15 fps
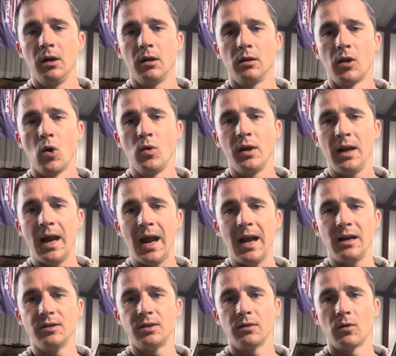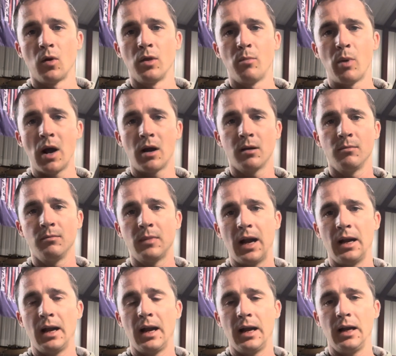loading gate on the bottom
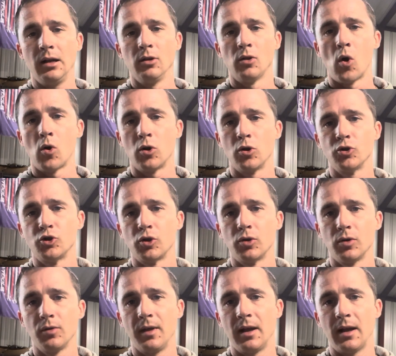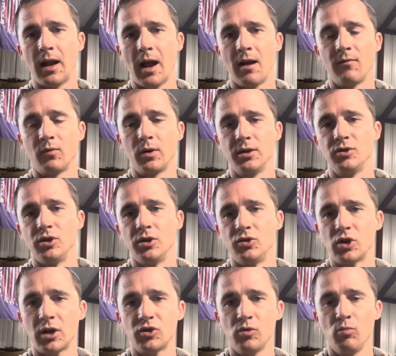and a larger than average
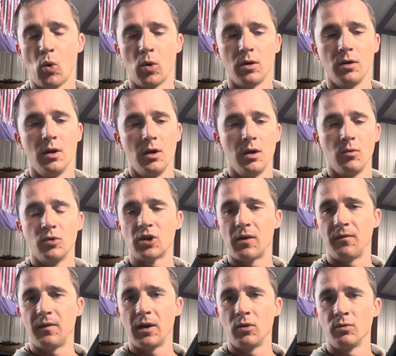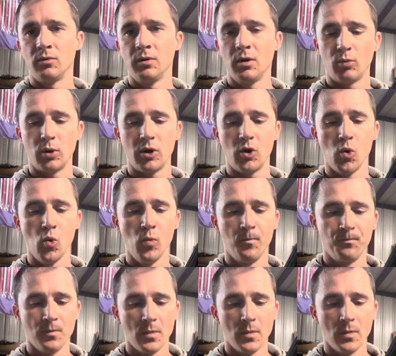ejection port, which I found pretty cool.